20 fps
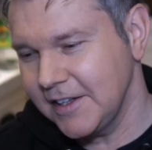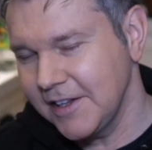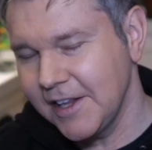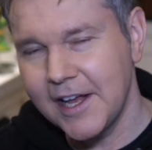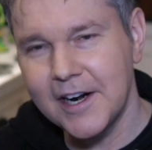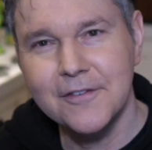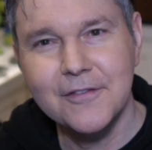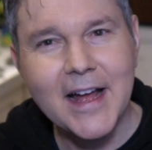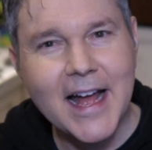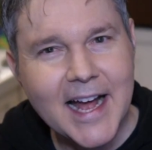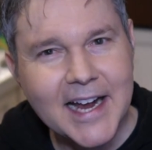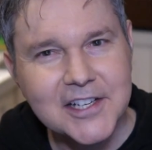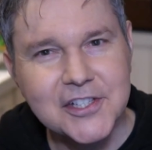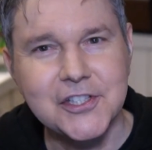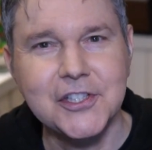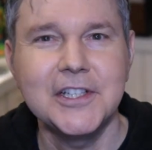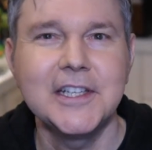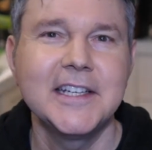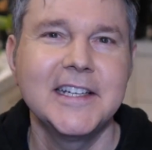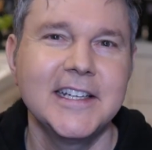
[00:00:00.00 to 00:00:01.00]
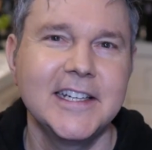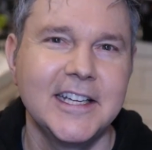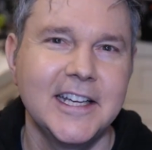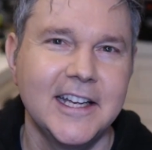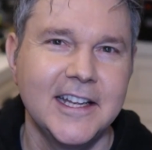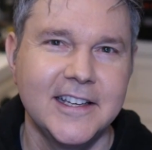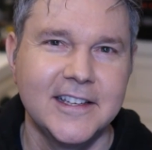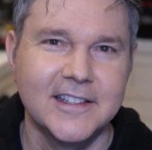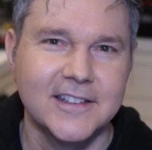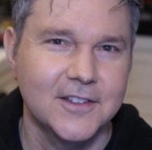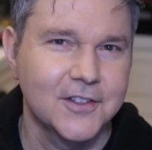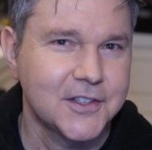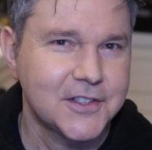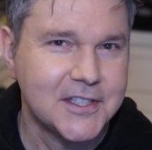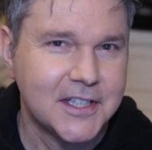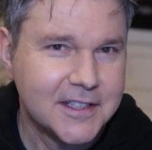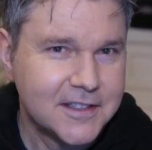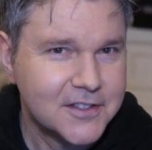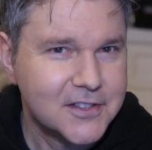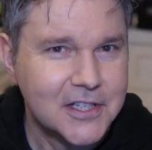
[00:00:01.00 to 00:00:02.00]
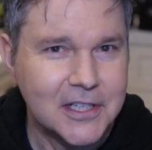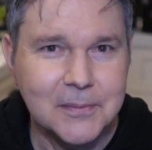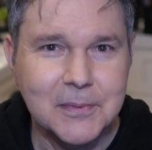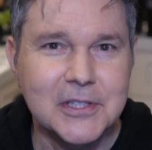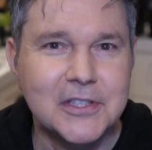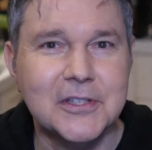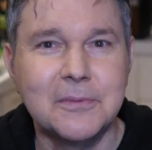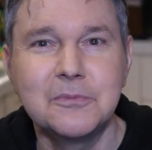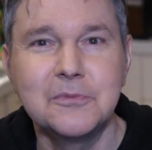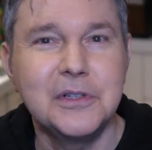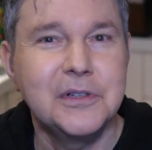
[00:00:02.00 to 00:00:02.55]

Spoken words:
lot of action, and it looks like there's going to be some